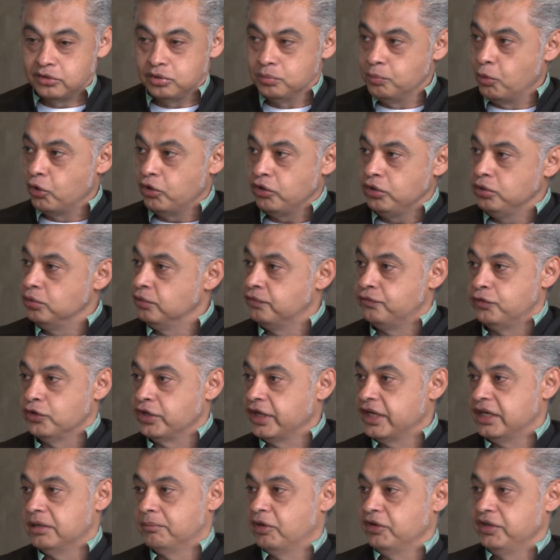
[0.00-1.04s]
tomorrow you'll
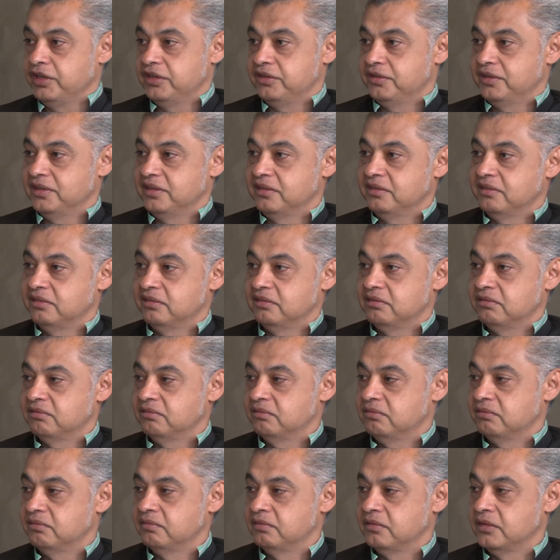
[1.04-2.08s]
forget about it.
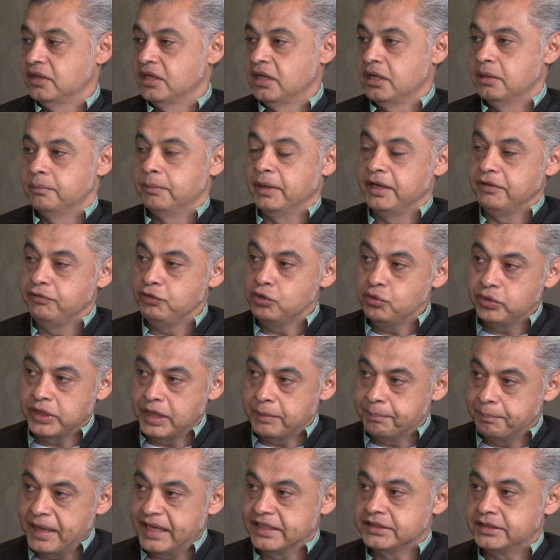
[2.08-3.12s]
But if you
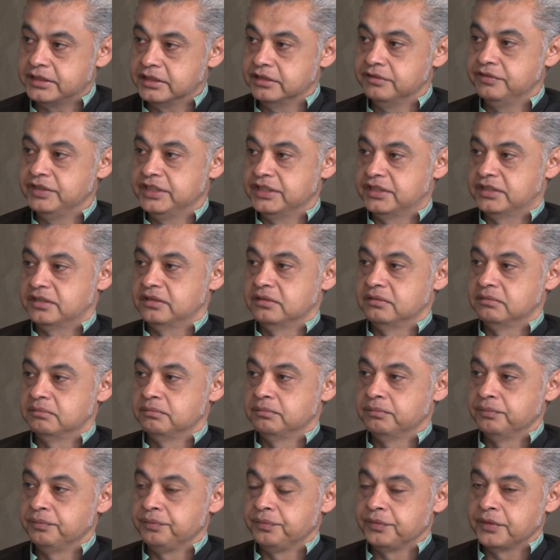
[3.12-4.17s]
get bad service,
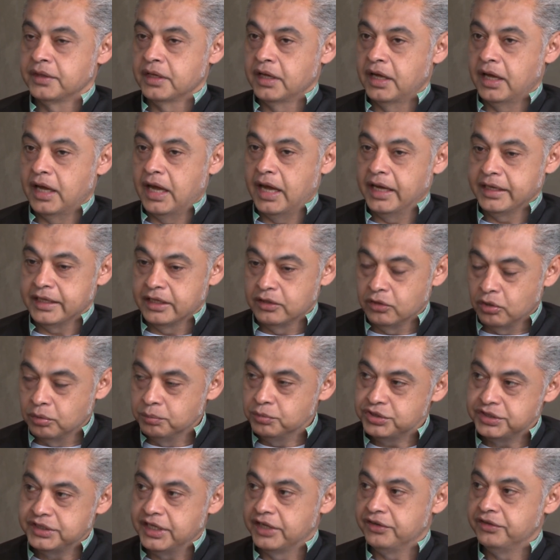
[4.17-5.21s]
I can
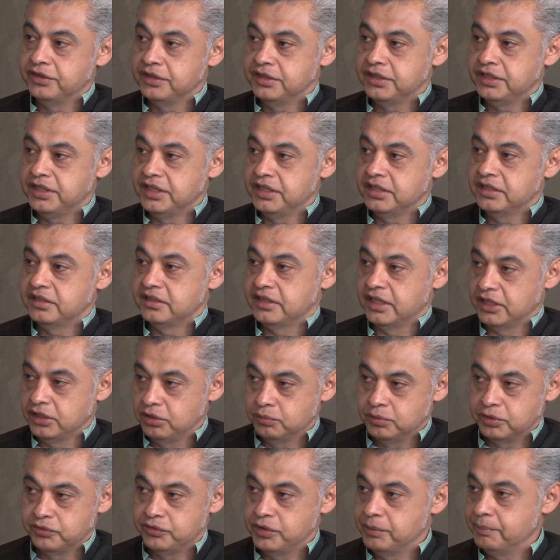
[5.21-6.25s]
almost guarantee that
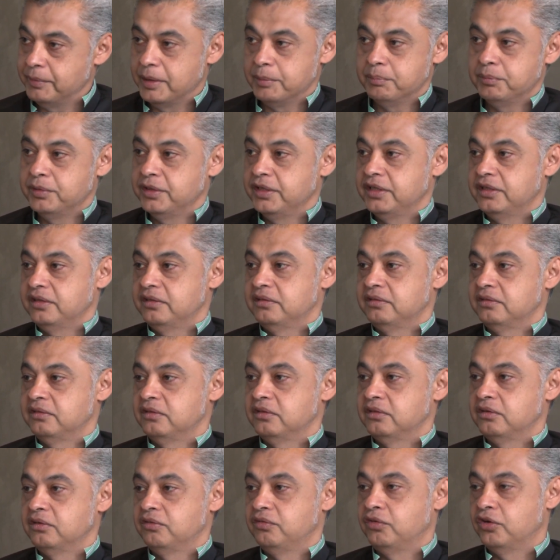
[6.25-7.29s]
you will remember it
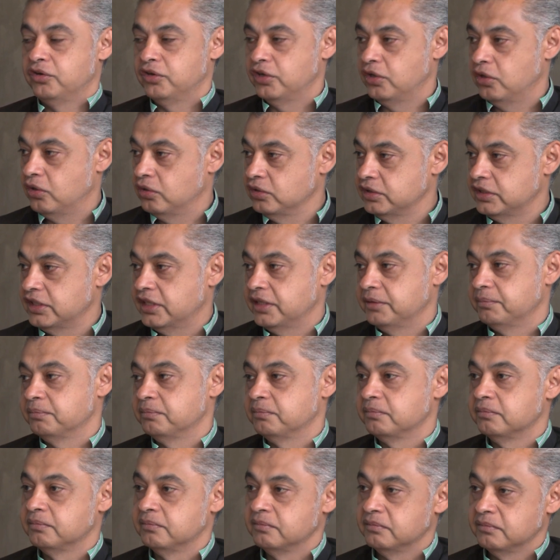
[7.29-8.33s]
for a long time.
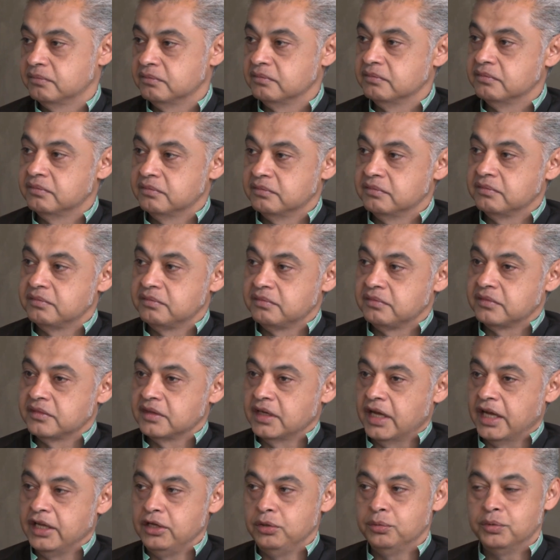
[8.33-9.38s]

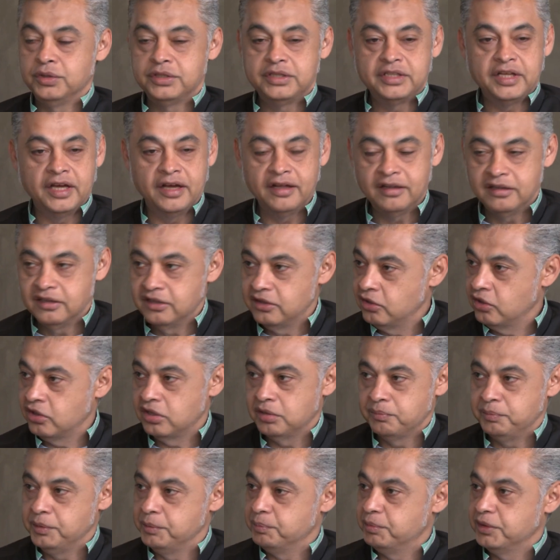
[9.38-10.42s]
And you will tell a
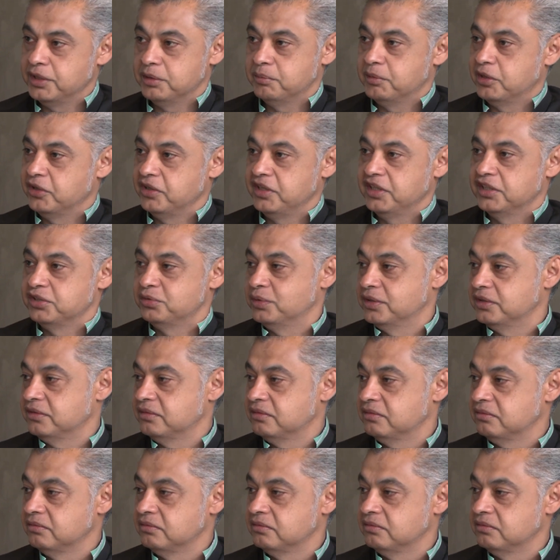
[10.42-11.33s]
lot of people about it as well.